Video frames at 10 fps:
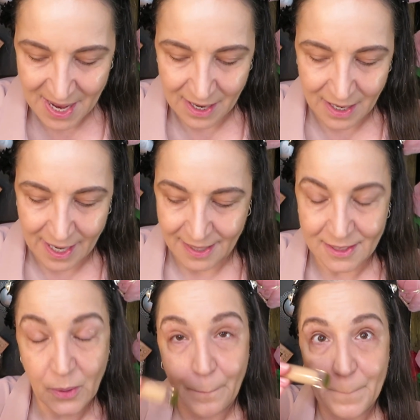All right,
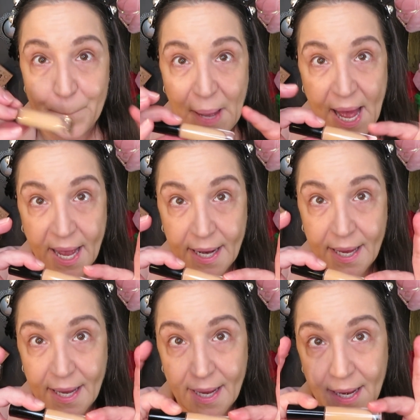so back
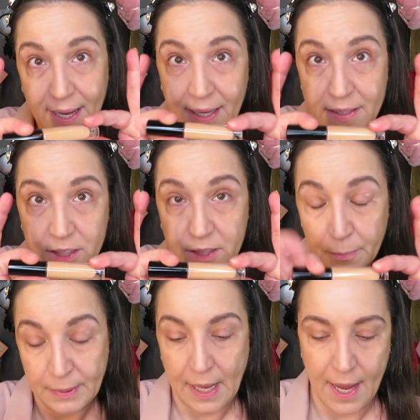to
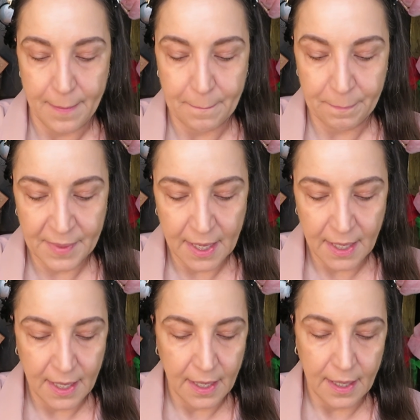Sublime.
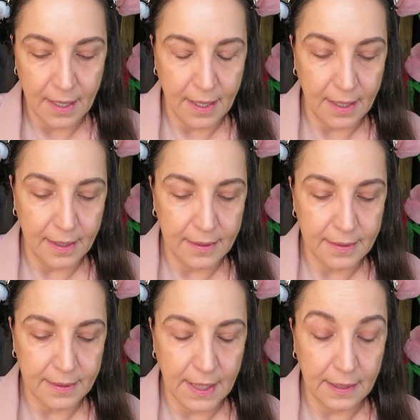
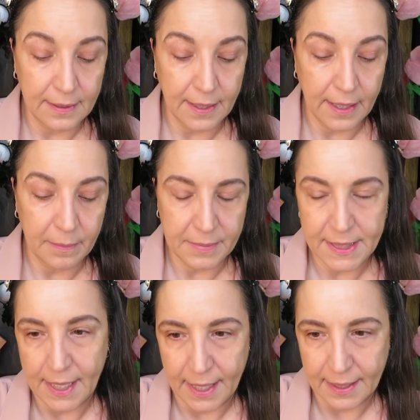
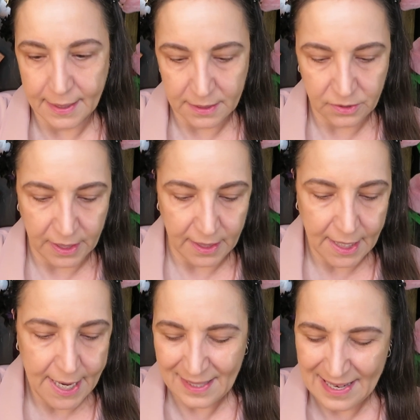LM10, that's right.
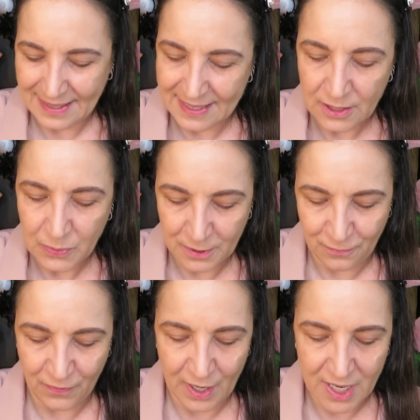This was
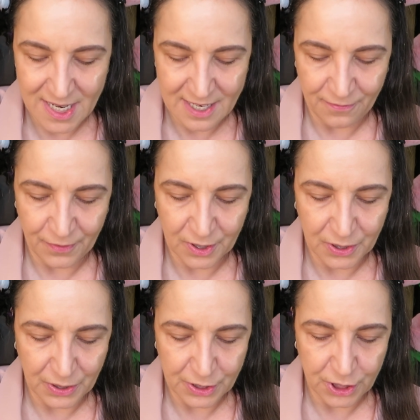very
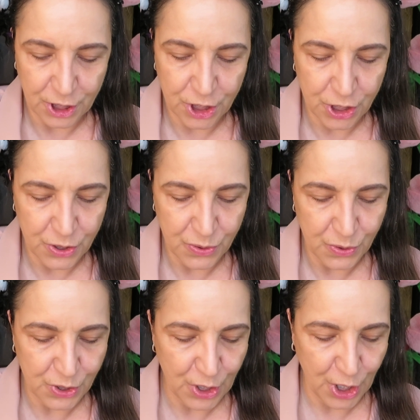difficult to
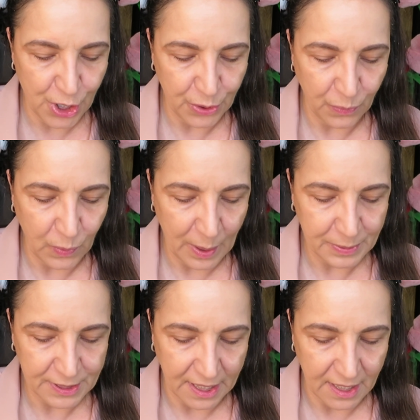choose on the
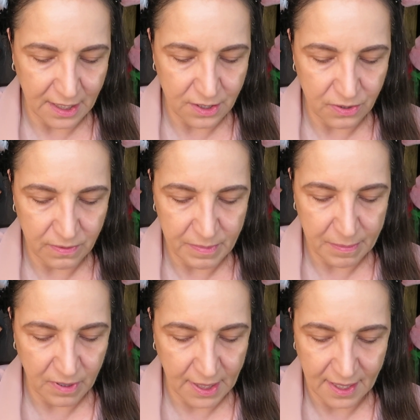website. I do
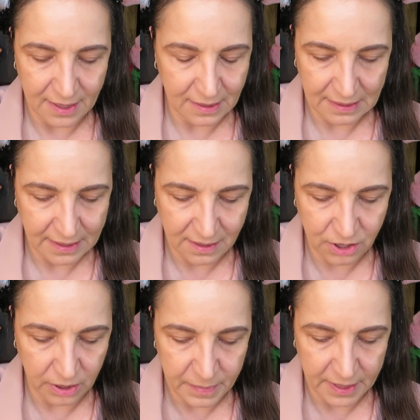remember that. It like
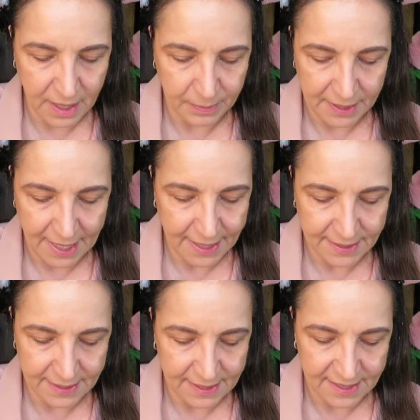took me a couple of
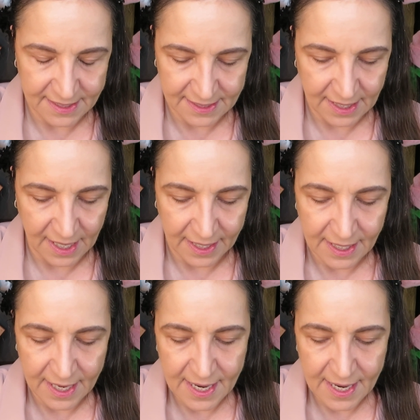days to decide,